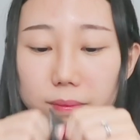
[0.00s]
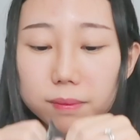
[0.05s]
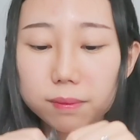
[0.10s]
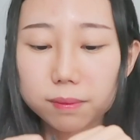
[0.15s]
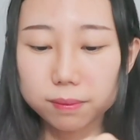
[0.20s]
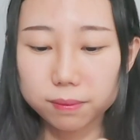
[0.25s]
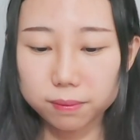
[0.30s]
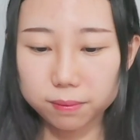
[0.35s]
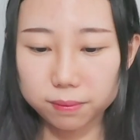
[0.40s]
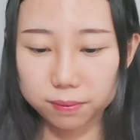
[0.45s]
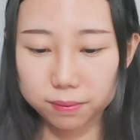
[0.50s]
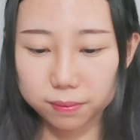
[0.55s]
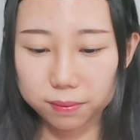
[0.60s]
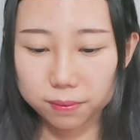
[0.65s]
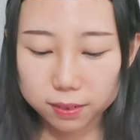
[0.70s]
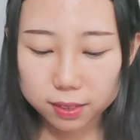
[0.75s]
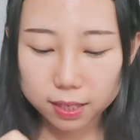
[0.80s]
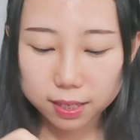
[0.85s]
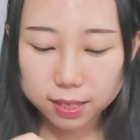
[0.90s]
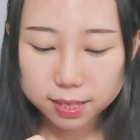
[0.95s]

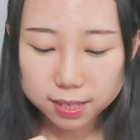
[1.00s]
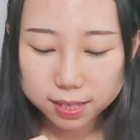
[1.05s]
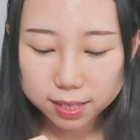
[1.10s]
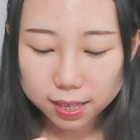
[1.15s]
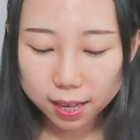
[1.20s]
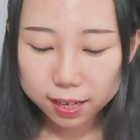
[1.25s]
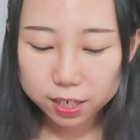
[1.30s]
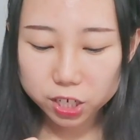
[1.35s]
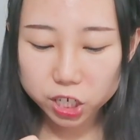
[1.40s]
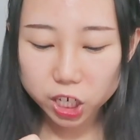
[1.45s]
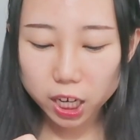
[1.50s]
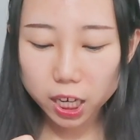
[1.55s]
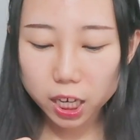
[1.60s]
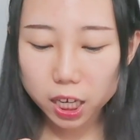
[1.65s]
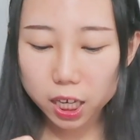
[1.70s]
The scent